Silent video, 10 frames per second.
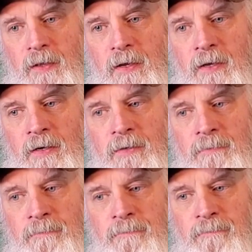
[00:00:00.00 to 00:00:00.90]

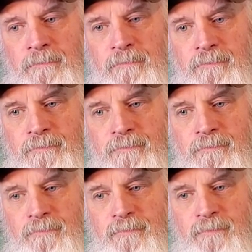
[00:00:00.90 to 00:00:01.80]
Um,
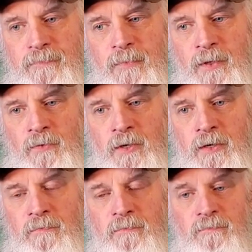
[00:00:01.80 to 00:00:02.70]

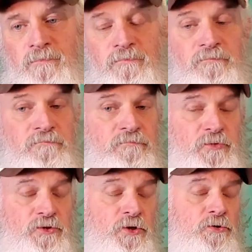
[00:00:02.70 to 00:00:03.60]
okay,
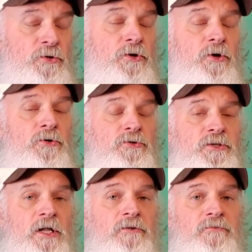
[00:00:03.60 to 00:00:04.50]
so you know your
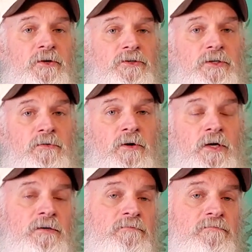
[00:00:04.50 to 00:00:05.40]
style of fishing, right?